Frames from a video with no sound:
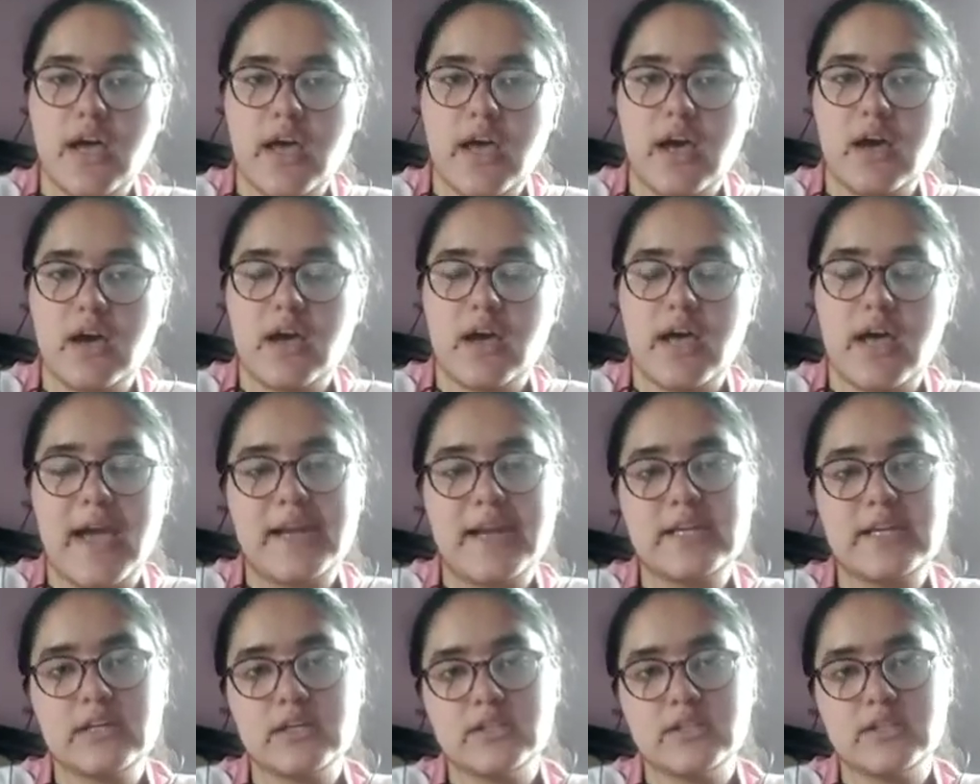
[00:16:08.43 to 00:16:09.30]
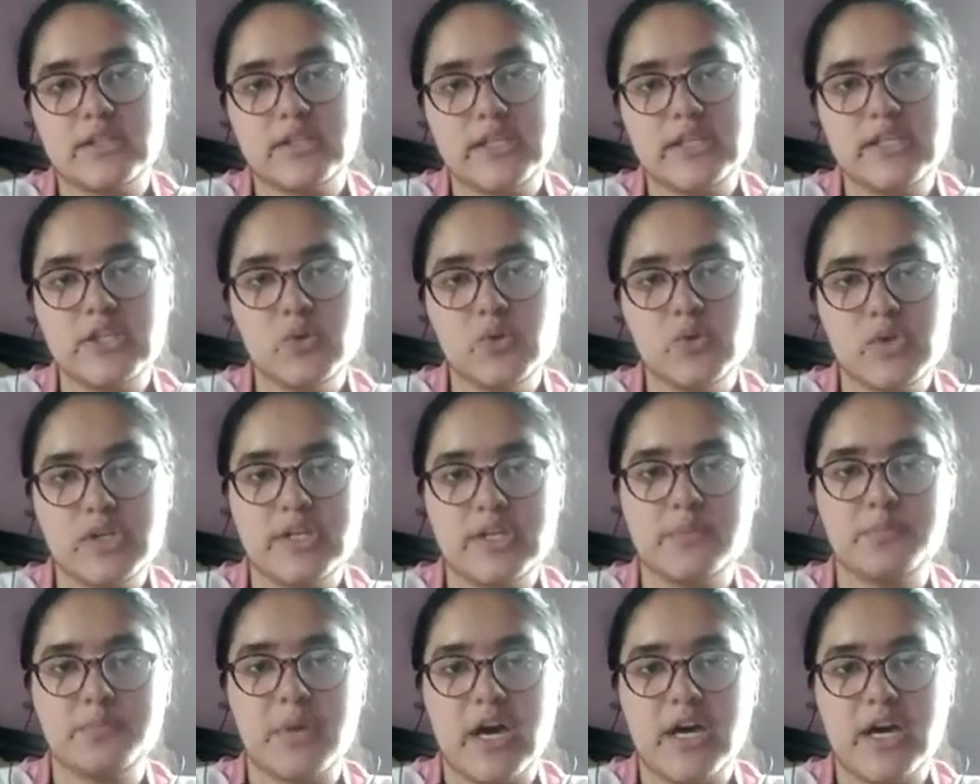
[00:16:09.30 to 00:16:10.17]
uh, had the
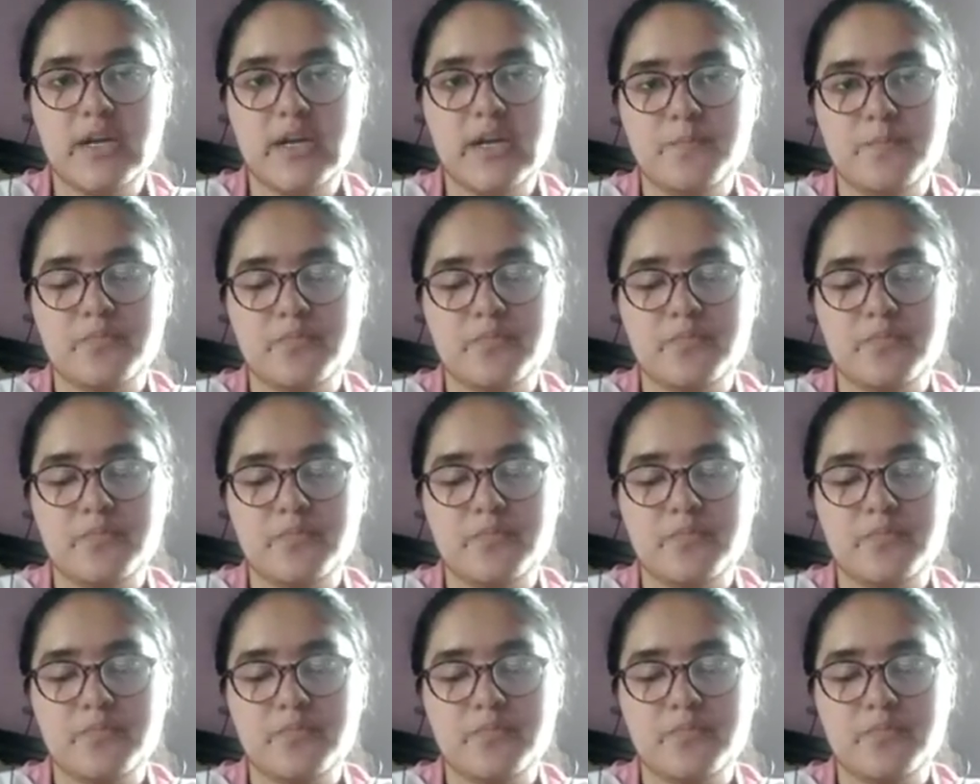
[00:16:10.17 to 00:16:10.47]
nuclear power,